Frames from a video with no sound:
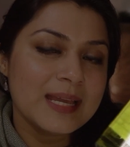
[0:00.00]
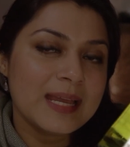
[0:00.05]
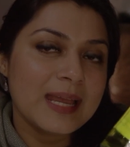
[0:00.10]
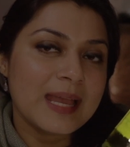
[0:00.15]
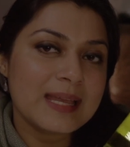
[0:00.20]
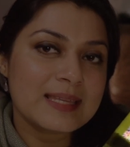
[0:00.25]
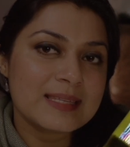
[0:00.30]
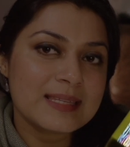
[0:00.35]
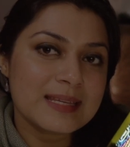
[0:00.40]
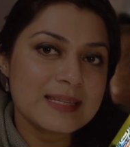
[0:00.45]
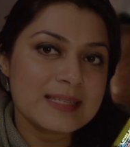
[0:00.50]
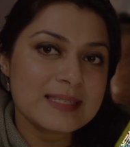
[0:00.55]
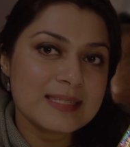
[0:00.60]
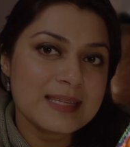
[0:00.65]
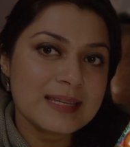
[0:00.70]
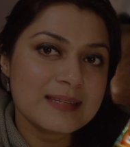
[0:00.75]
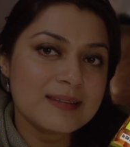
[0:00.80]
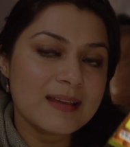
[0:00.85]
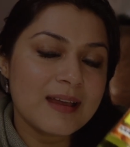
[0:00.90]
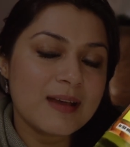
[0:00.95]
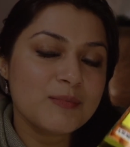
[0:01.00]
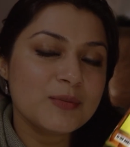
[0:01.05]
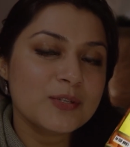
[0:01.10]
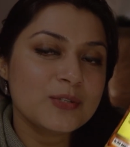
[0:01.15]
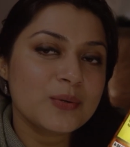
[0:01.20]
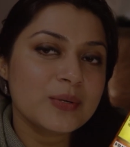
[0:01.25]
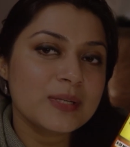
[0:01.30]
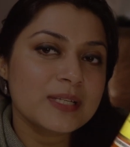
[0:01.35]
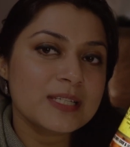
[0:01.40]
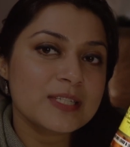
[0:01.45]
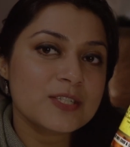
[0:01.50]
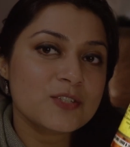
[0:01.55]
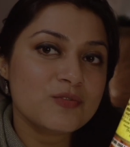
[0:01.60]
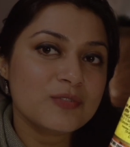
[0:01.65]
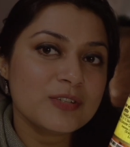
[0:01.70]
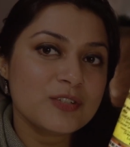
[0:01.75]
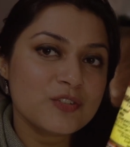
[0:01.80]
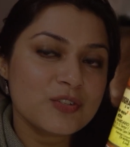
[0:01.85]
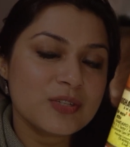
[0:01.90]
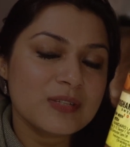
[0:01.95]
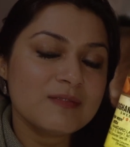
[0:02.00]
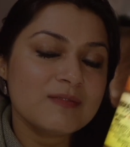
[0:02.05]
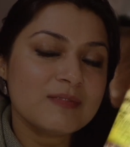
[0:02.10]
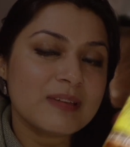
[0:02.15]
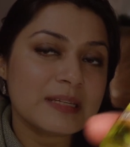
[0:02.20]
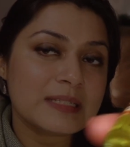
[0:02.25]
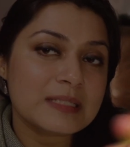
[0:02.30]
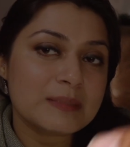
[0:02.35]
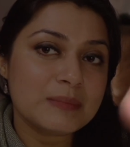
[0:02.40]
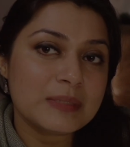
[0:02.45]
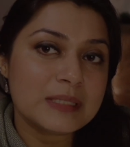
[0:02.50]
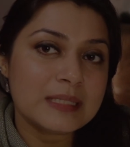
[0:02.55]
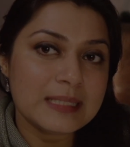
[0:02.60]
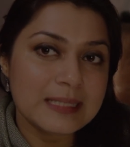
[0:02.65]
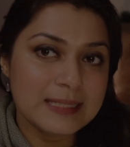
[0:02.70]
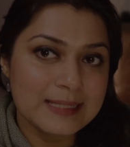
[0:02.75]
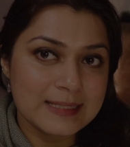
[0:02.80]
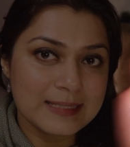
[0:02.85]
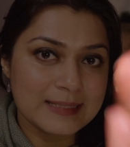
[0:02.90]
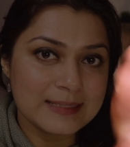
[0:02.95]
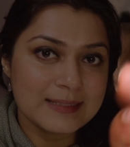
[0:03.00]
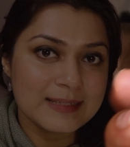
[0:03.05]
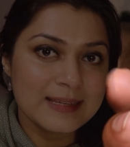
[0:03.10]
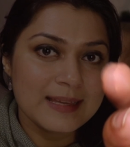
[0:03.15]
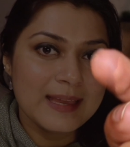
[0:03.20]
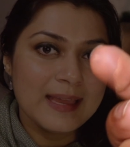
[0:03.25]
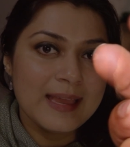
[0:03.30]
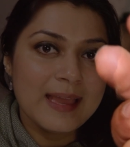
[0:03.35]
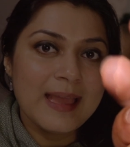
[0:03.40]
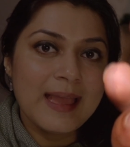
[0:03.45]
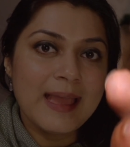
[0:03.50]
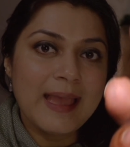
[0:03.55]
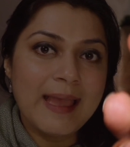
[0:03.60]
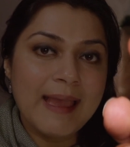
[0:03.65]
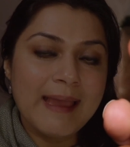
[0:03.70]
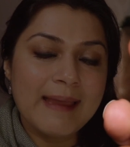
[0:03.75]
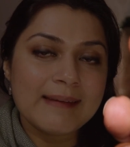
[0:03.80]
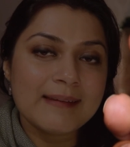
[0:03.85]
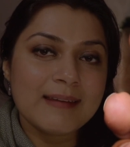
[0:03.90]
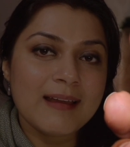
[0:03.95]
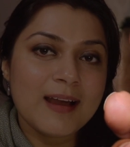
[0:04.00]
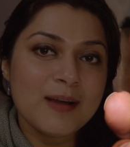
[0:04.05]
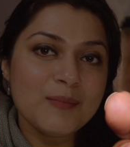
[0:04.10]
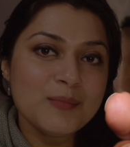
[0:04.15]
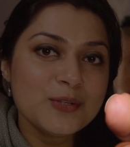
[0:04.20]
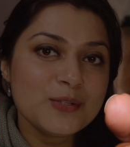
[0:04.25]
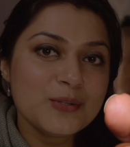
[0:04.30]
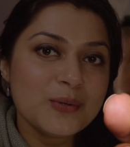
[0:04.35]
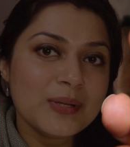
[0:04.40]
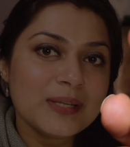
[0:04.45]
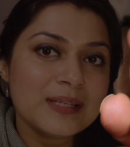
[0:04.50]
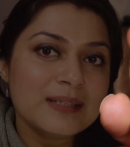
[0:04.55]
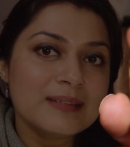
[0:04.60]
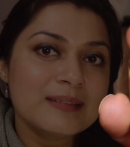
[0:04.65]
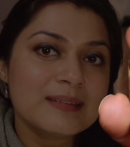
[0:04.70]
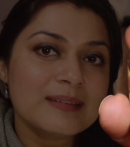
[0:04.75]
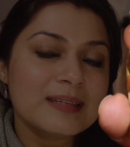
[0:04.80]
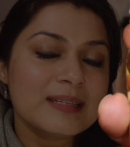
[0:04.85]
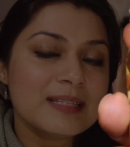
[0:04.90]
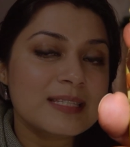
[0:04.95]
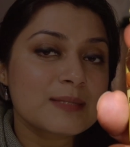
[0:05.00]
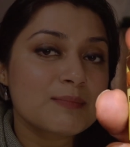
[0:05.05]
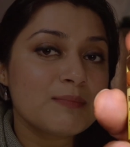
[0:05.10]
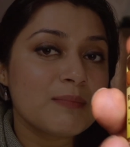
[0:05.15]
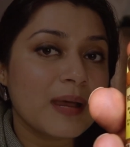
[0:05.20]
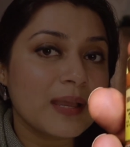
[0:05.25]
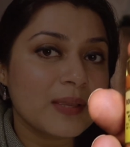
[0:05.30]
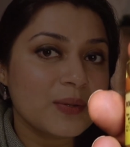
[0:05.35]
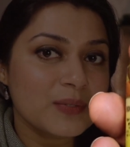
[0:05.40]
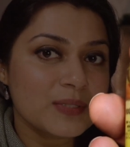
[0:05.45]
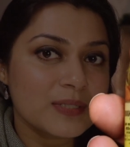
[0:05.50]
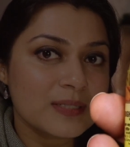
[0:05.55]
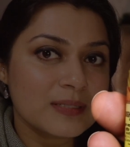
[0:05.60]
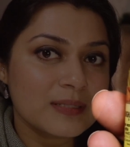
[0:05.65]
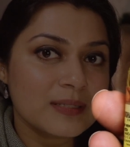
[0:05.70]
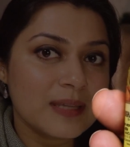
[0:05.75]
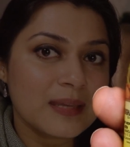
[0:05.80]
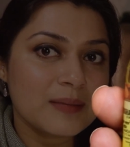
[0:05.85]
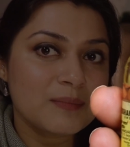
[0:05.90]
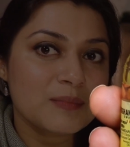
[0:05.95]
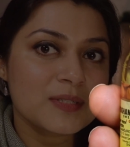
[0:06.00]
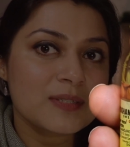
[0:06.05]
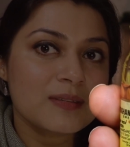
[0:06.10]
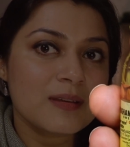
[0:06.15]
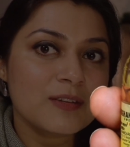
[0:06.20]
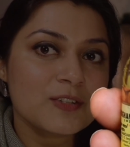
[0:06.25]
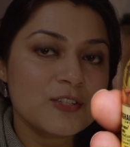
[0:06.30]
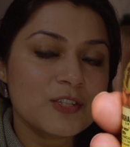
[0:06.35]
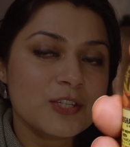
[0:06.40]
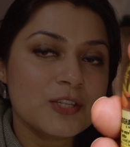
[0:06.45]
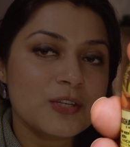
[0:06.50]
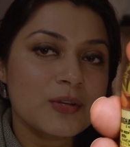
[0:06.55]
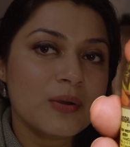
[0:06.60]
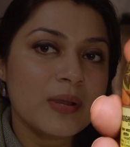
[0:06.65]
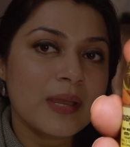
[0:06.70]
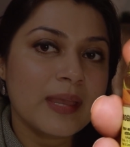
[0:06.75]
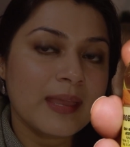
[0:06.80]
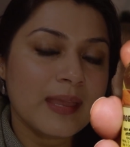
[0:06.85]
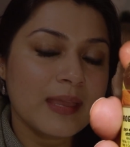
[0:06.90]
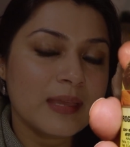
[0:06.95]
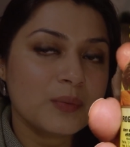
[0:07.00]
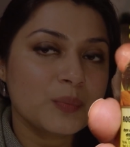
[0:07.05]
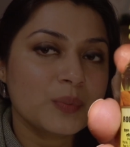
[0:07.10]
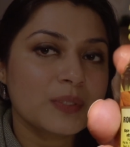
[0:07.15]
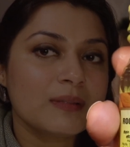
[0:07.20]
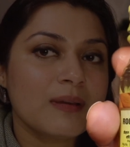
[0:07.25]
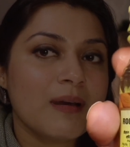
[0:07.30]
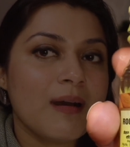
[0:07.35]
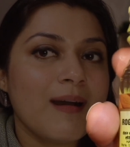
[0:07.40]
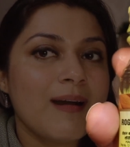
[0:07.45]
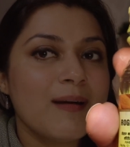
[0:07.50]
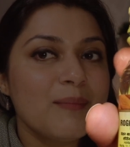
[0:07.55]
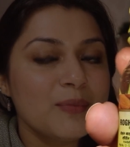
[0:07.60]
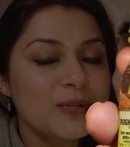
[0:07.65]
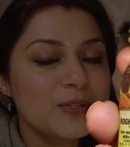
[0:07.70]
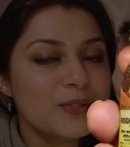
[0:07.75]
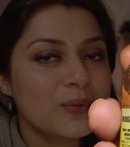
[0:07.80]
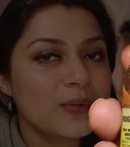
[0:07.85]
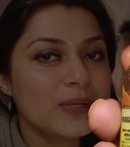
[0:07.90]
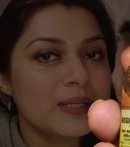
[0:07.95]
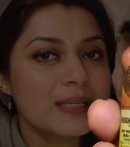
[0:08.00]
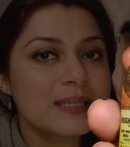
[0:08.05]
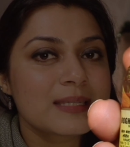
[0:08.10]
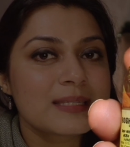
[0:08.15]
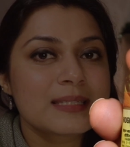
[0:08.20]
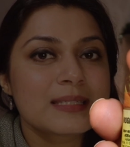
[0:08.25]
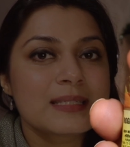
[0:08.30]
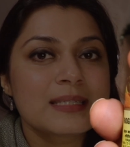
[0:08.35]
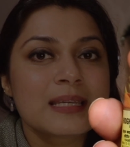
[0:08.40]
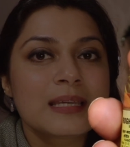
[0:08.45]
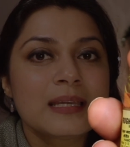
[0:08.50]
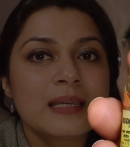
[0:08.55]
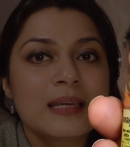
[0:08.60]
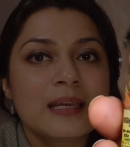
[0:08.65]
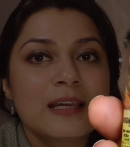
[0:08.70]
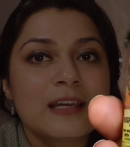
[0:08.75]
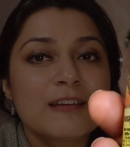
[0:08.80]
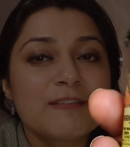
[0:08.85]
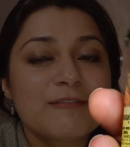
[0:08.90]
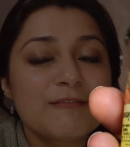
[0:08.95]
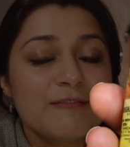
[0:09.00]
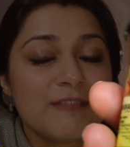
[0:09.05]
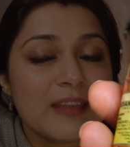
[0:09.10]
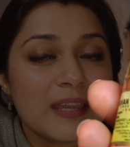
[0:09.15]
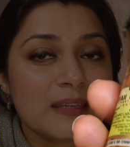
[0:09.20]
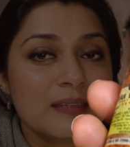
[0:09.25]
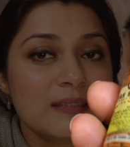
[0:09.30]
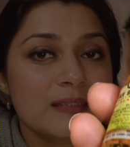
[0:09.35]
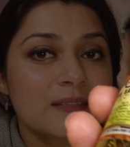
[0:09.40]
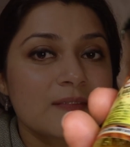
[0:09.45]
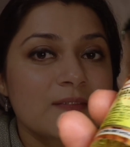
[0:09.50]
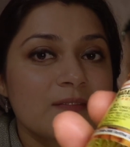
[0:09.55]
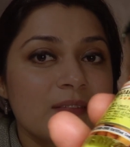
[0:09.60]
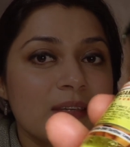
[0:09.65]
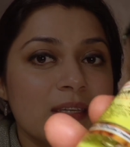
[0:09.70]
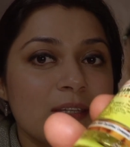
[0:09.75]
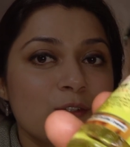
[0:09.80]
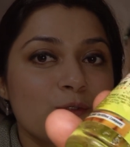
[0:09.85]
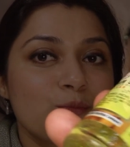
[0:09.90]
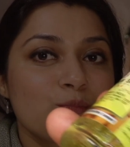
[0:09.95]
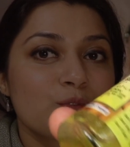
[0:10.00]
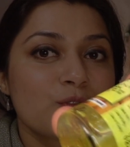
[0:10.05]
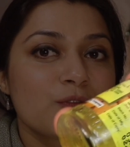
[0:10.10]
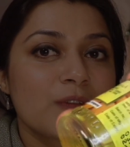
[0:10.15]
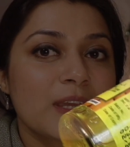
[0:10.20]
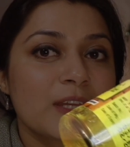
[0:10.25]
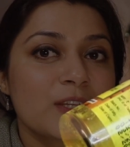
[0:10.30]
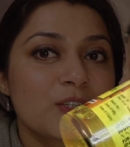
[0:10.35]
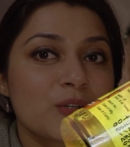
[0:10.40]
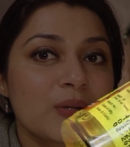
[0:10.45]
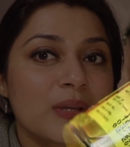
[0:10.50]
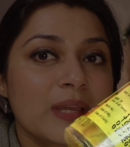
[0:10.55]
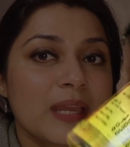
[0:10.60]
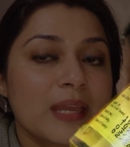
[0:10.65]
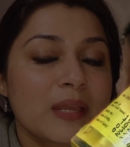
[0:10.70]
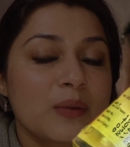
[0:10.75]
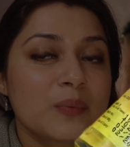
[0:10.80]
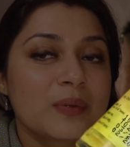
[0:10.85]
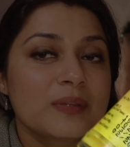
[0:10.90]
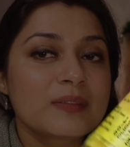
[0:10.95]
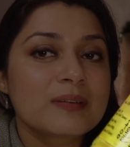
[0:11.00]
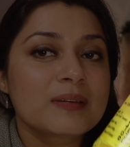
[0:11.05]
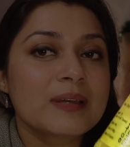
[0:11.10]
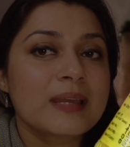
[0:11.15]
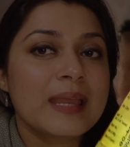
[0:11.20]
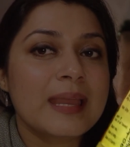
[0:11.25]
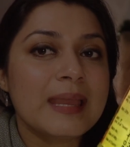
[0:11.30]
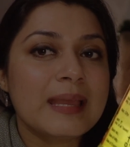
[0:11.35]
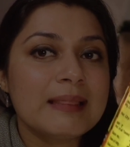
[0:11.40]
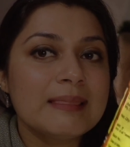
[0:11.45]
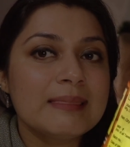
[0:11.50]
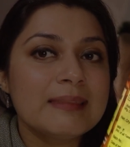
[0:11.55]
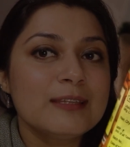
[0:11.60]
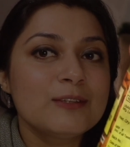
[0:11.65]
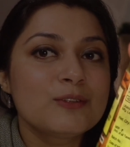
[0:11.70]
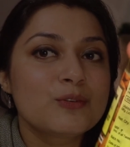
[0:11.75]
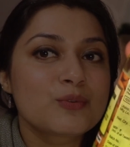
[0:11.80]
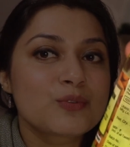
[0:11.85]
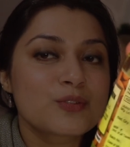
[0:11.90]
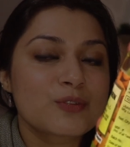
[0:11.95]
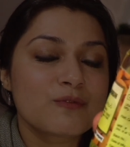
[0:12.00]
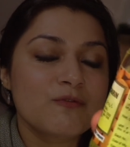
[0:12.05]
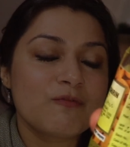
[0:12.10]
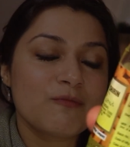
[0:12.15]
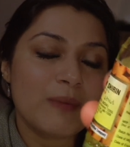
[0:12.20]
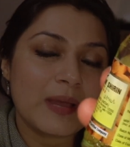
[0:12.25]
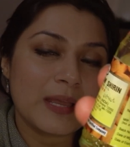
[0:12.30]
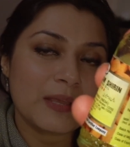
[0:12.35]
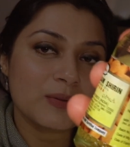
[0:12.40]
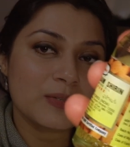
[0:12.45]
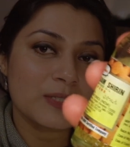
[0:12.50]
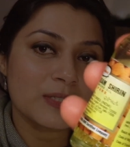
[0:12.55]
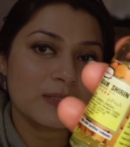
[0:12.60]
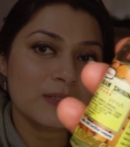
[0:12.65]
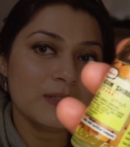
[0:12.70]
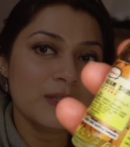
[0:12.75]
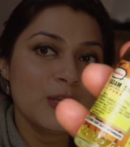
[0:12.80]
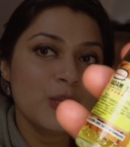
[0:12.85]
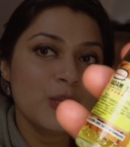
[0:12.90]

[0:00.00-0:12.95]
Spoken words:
as I said, almond oil is rich in vitamin E. And almond oil contains biotin, and massaging your hair with almond oil is an effective way to provide your hair with a healthy dose of biotin